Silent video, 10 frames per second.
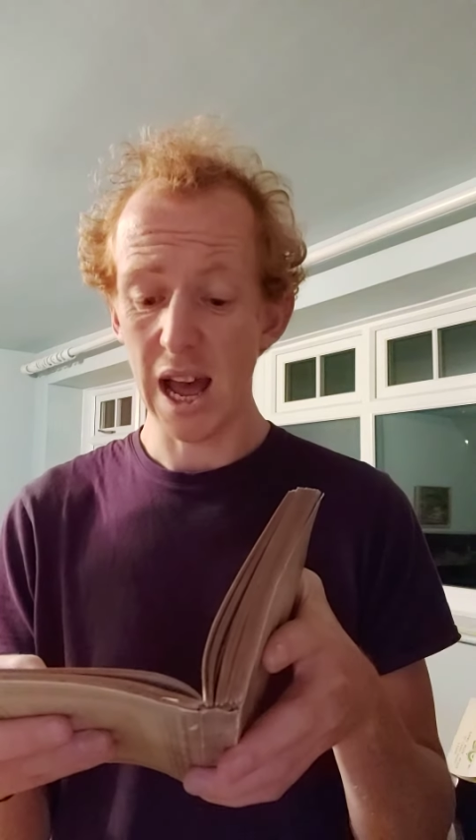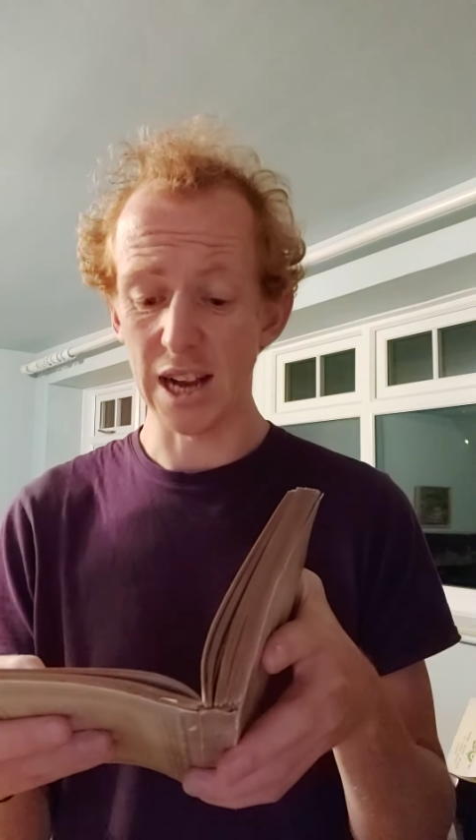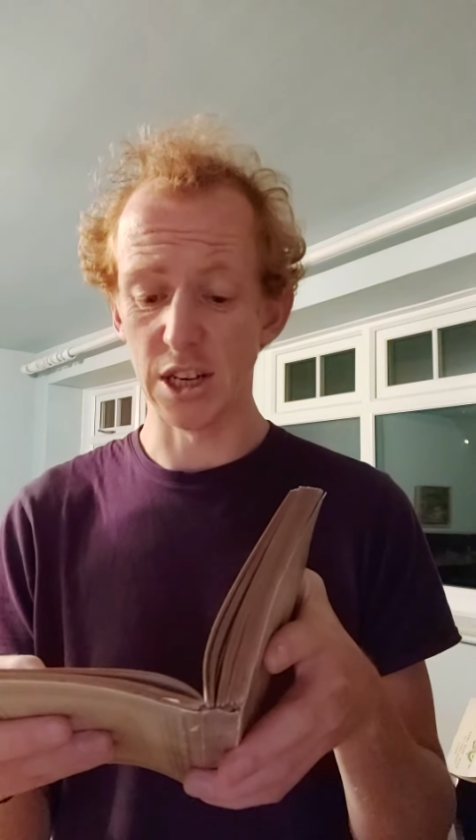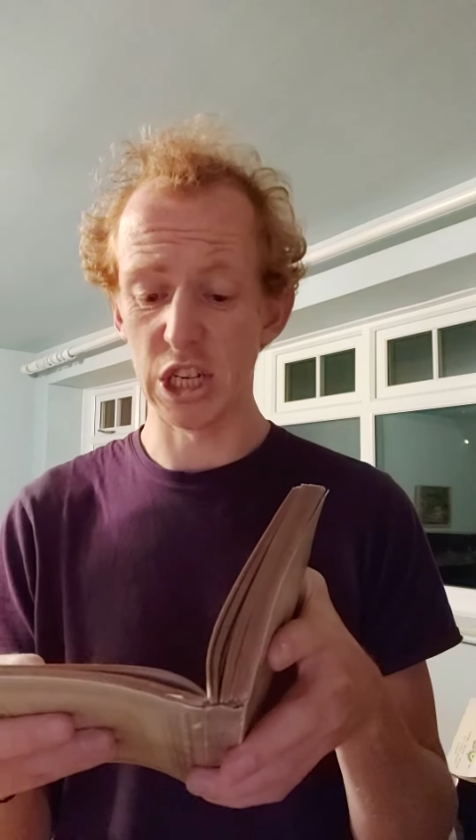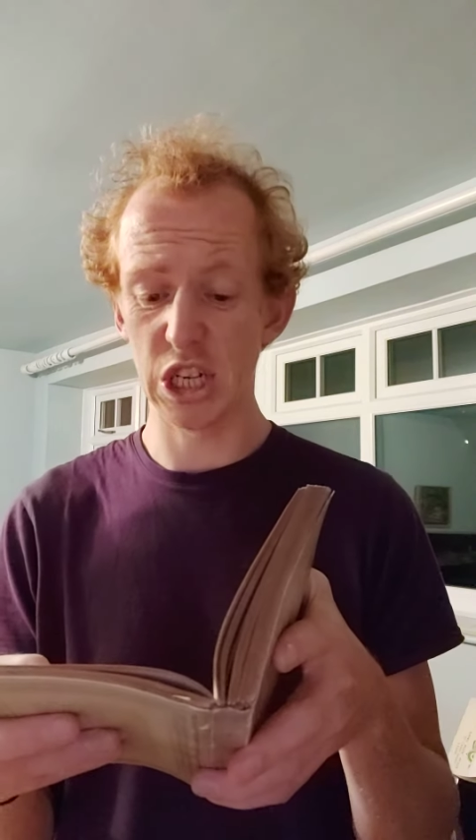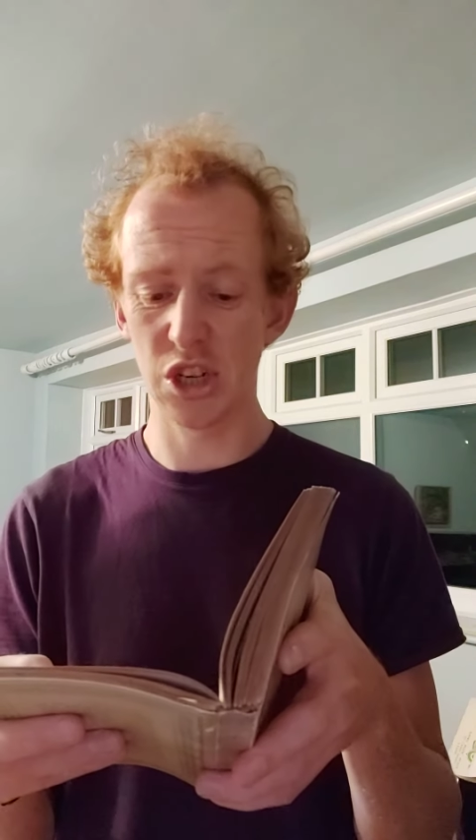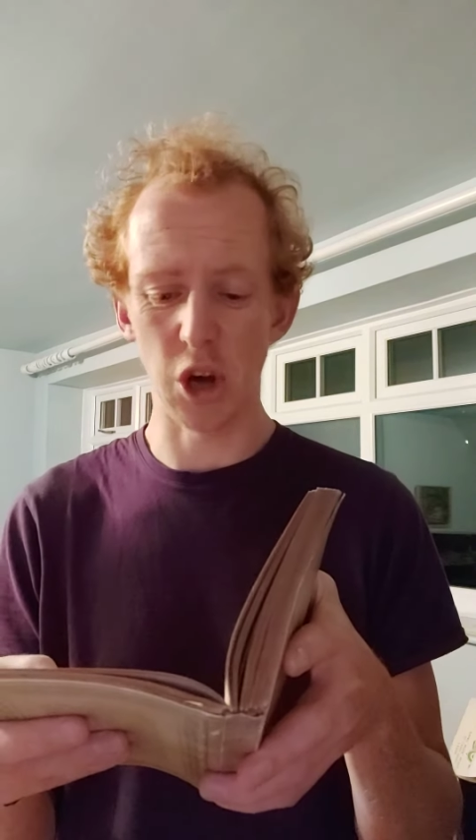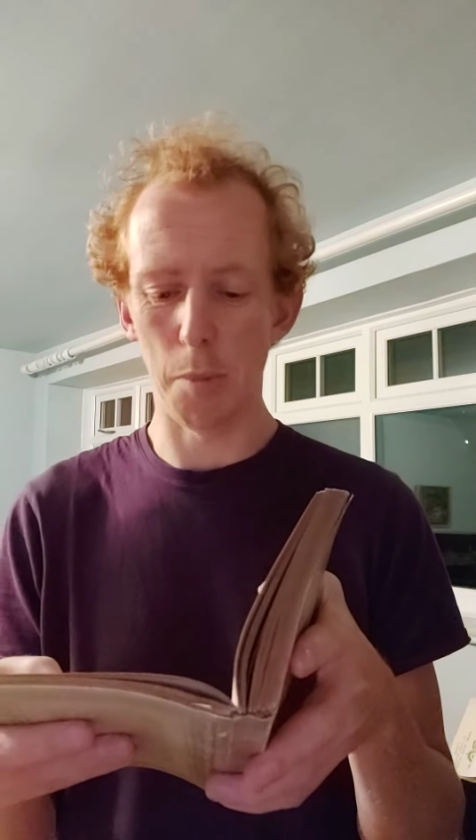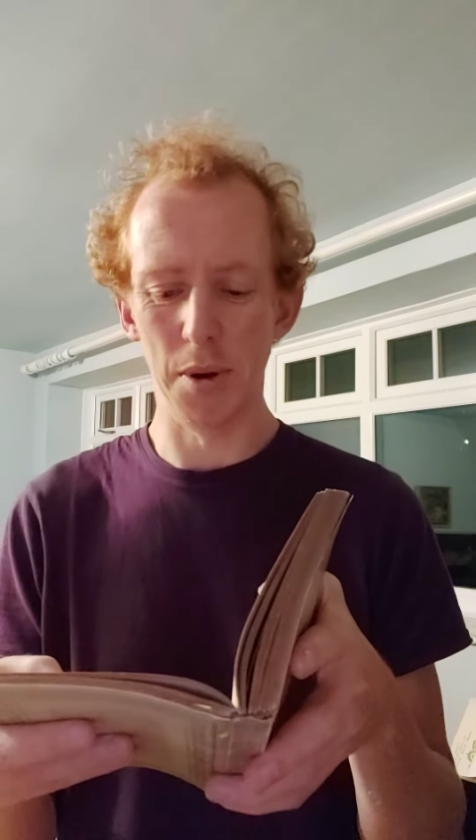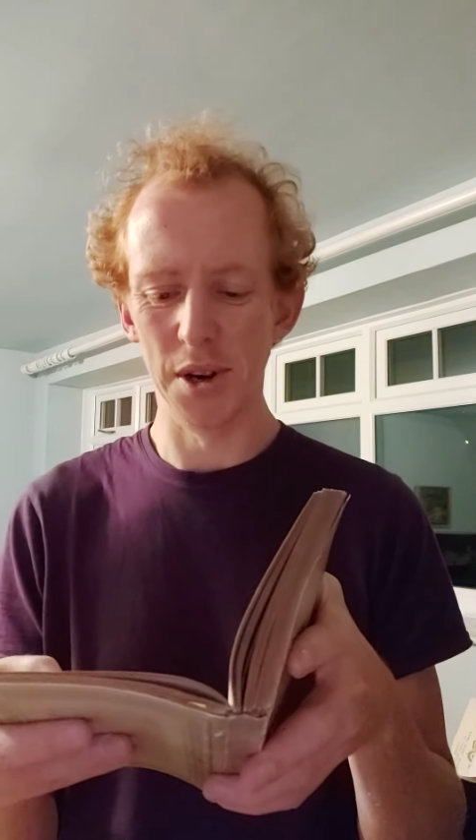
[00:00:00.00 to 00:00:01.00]
And
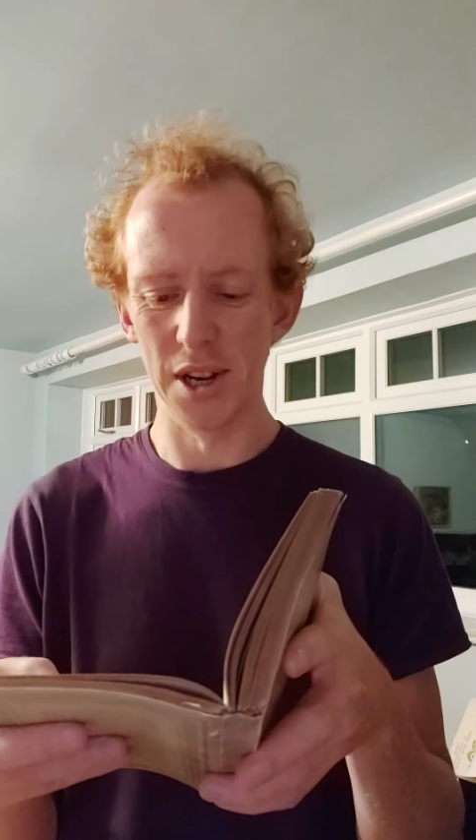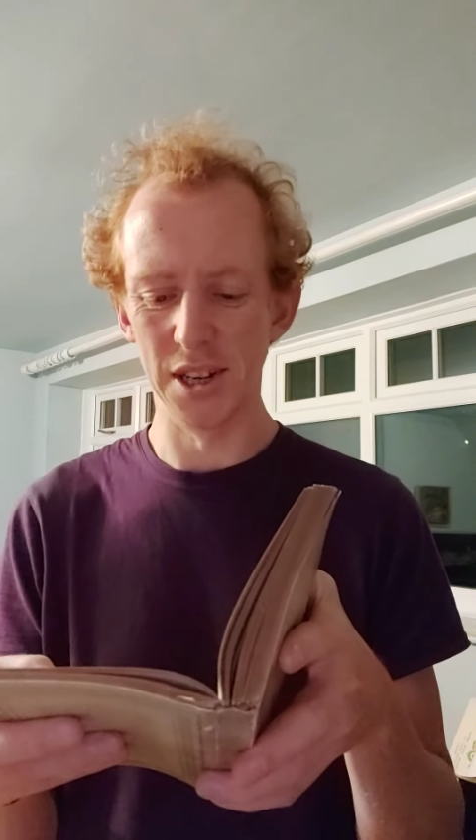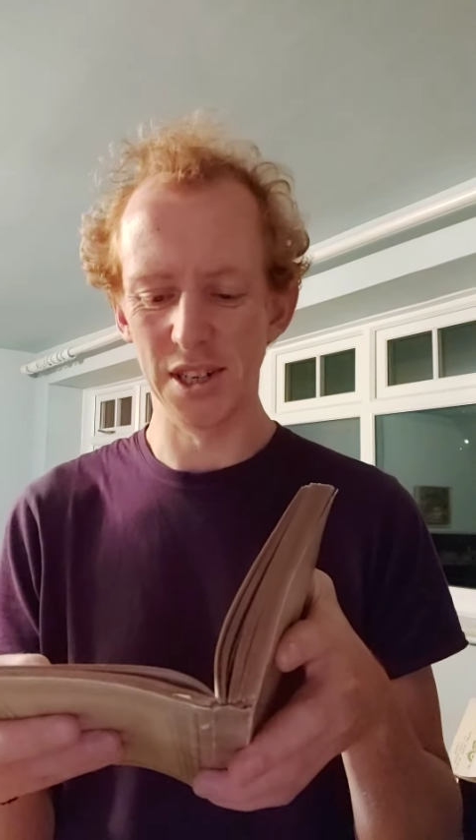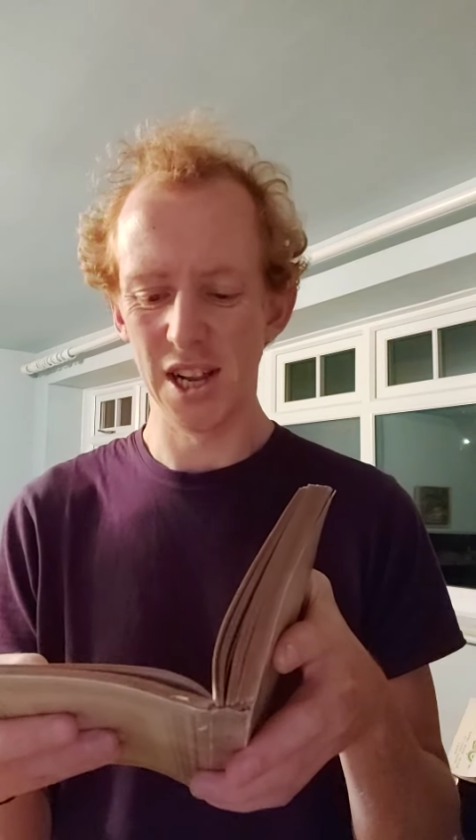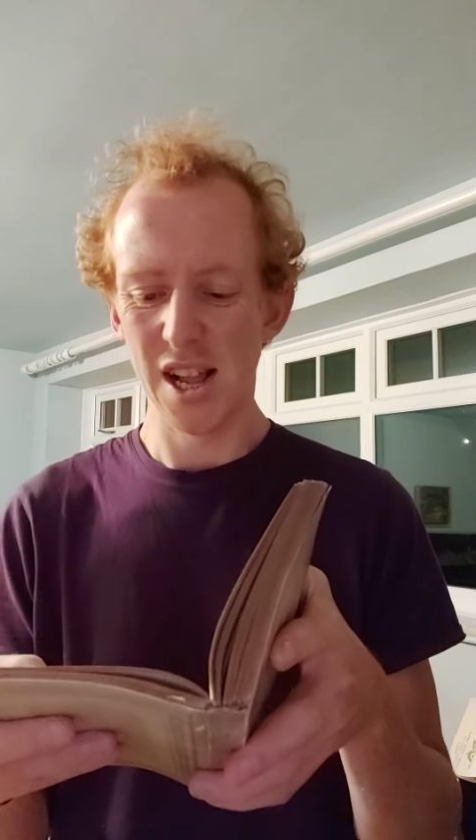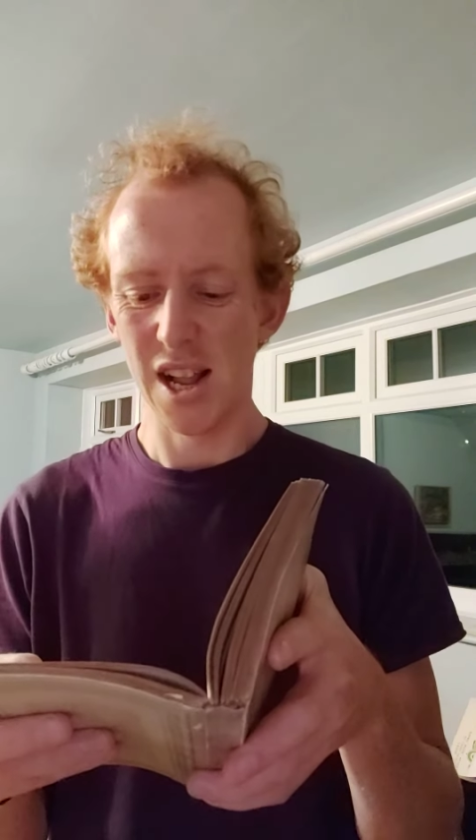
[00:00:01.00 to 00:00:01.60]
stoppin' and